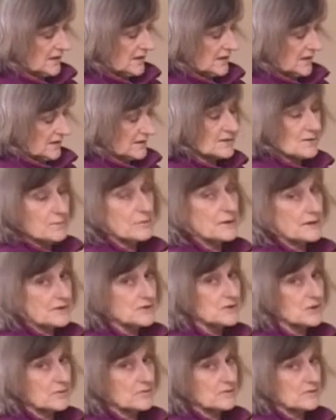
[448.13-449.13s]
It's a big
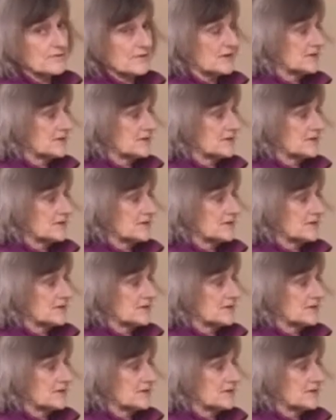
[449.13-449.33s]
job if I